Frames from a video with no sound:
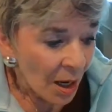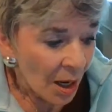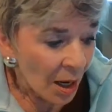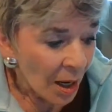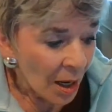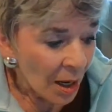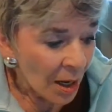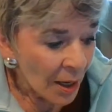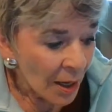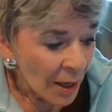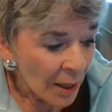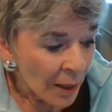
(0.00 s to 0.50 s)

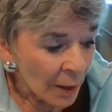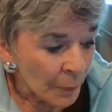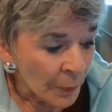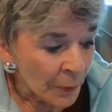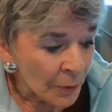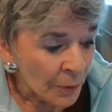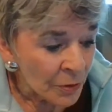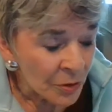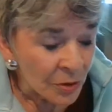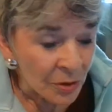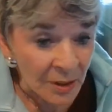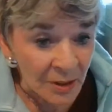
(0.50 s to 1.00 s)
A
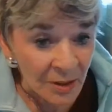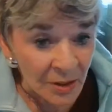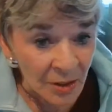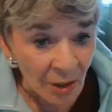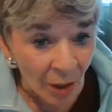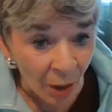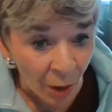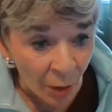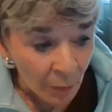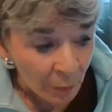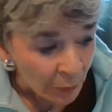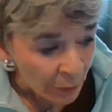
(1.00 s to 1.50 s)
person is
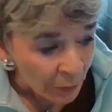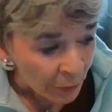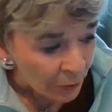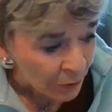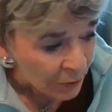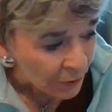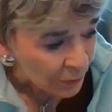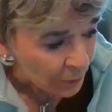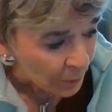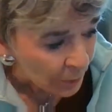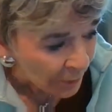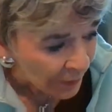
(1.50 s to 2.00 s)

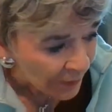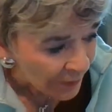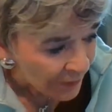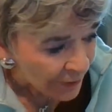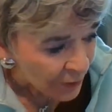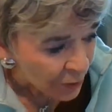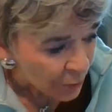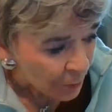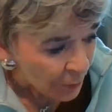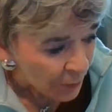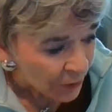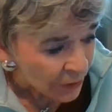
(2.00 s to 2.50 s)
humbled by the
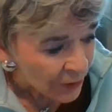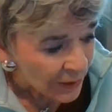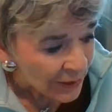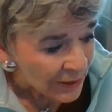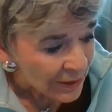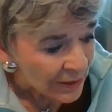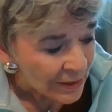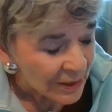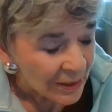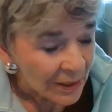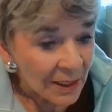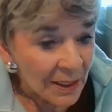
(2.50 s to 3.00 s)

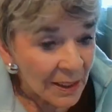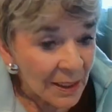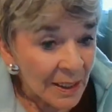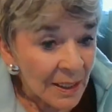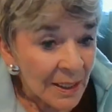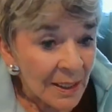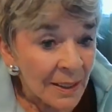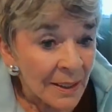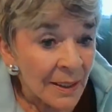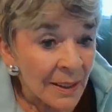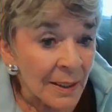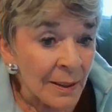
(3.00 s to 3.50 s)
experience,
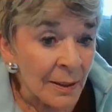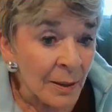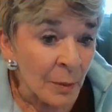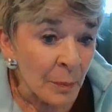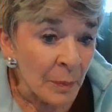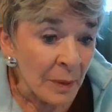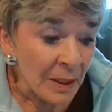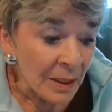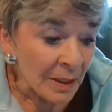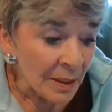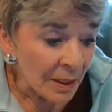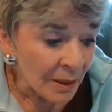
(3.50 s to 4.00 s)
can
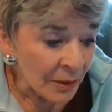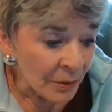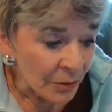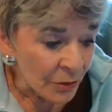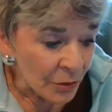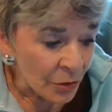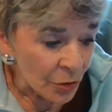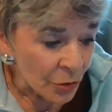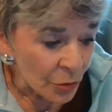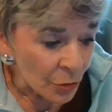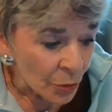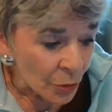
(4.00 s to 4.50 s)
come in and out of the
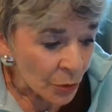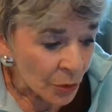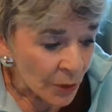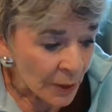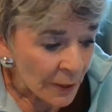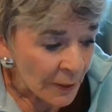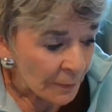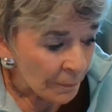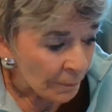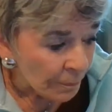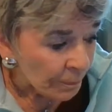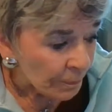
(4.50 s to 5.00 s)

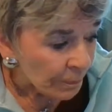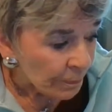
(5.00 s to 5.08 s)
story,